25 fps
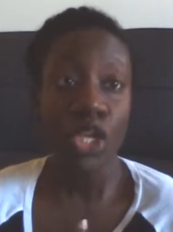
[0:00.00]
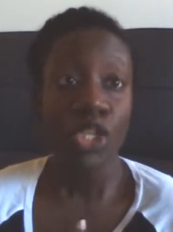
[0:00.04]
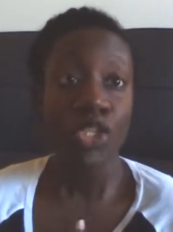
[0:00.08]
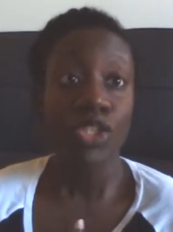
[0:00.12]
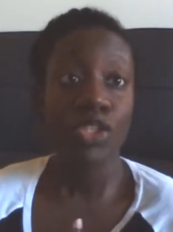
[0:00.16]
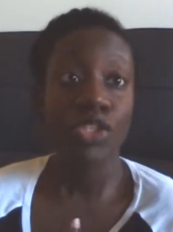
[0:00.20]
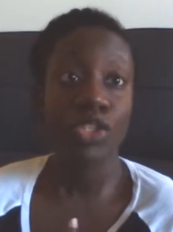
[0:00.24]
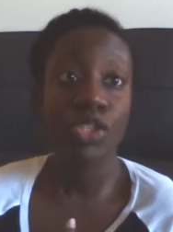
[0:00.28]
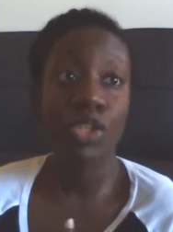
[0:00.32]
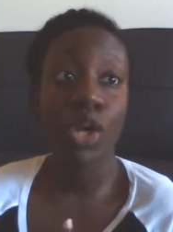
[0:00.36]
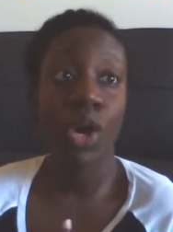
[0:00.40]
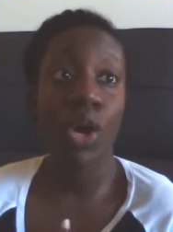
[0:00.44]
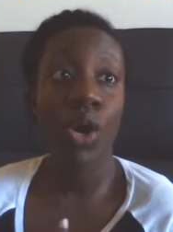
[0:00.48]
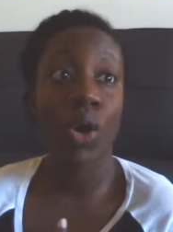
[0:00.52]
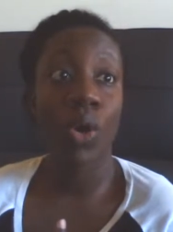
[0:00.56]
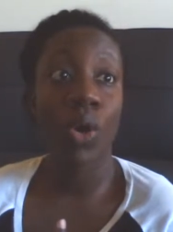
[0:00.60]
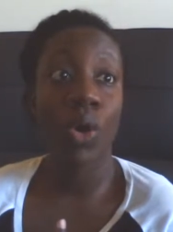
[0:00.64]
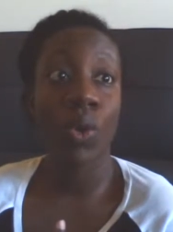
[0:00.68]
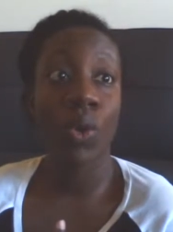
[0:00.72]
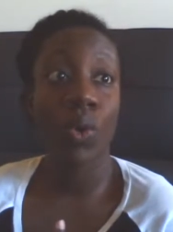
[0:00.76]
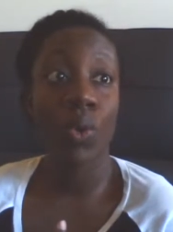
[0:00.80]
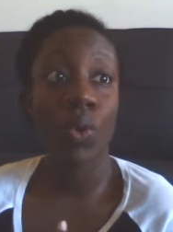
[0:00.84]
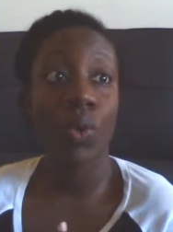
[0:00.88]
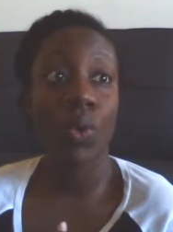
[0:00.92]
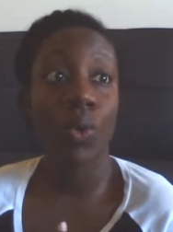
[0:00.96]

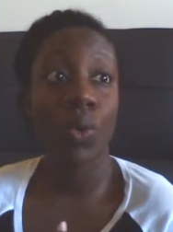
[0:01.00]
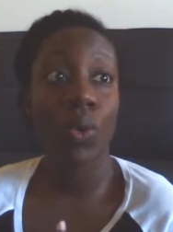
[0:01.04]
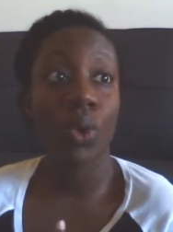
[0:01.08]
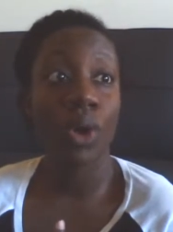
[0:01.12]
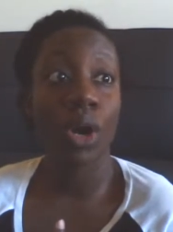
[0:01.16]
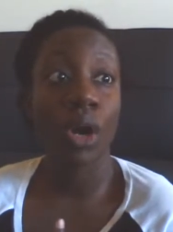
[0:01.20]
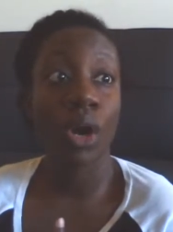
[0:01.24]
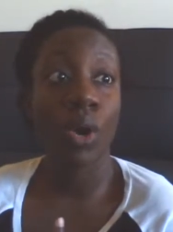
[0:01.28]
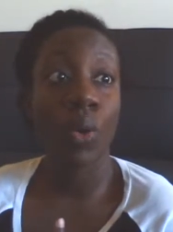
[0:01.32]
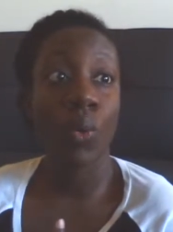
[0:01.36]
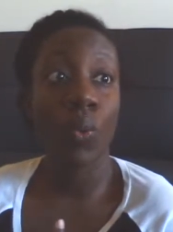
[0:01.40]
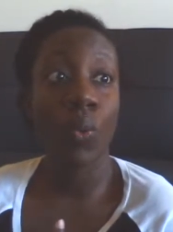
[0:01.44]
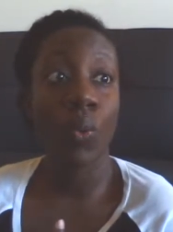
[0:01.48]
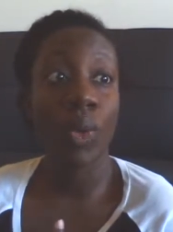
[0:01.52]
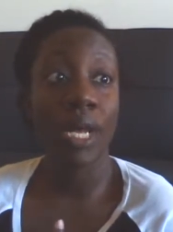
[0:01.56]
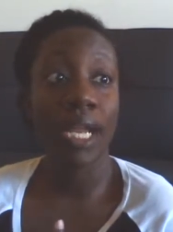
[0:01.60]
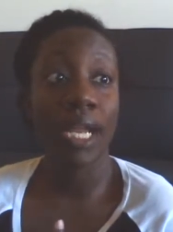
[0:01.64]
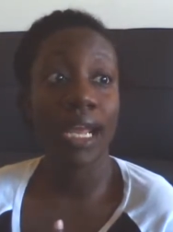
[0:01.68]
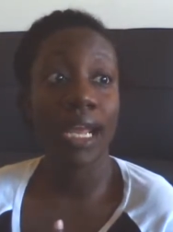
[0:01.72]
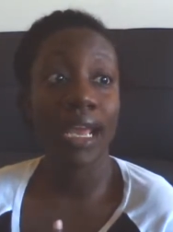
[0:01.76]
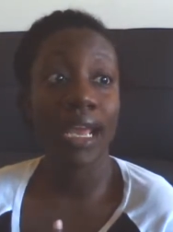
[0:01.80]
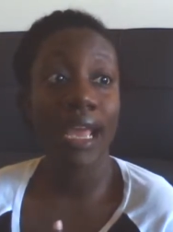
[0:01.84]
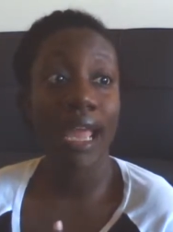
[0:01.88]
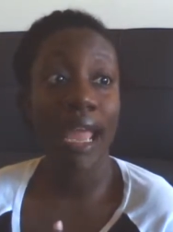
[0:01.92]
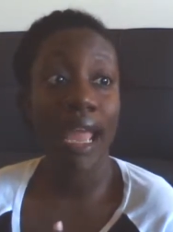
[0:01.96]
So when
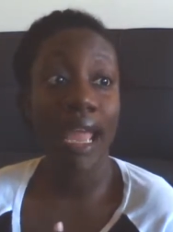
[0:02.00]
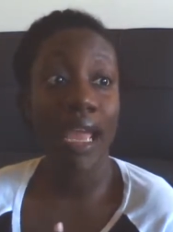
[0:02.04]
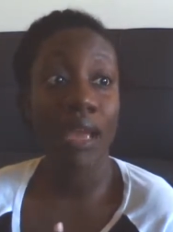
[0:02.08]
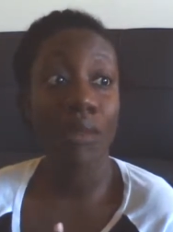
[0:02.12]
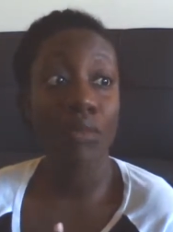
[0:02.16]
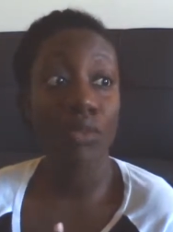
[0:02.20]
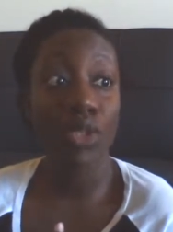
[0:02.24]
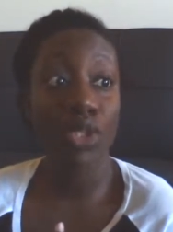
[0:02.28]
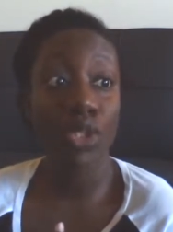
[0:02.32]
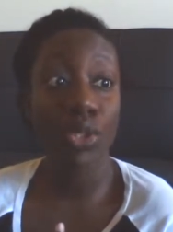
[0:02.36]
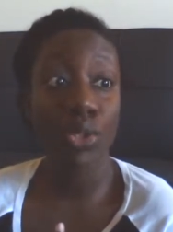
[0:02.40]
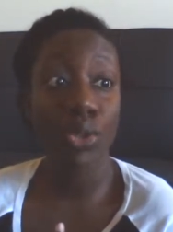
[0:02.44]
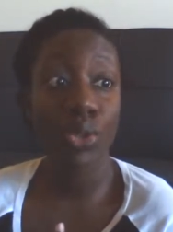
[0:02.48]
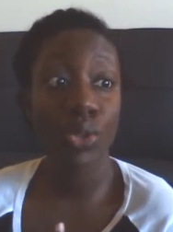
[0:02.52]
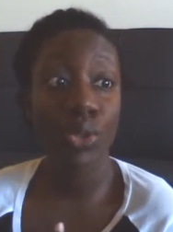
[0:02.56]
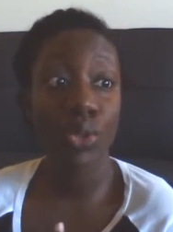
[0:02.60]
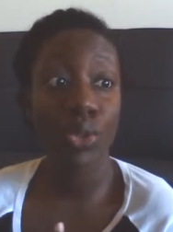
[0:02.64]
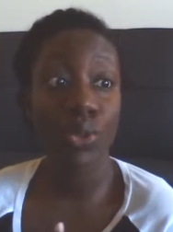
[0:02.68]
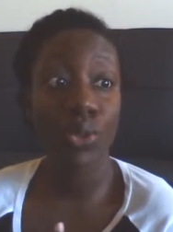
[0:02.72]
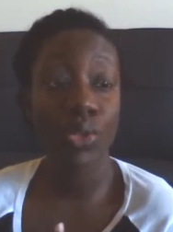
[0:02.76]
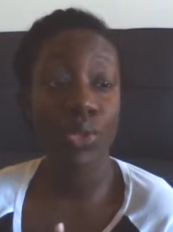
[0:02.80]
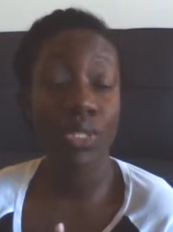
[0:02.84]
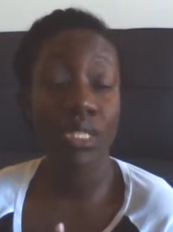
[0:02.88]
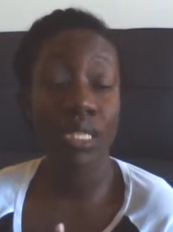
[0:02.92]
it came to